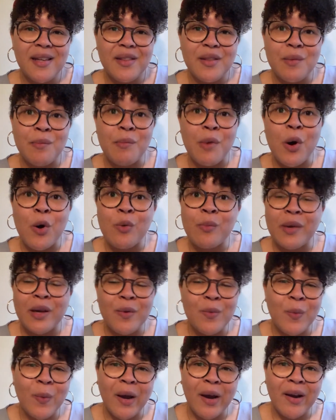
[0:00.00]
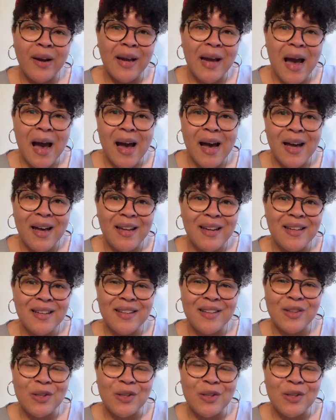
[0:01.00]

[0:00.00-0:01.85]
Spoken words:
the moment where God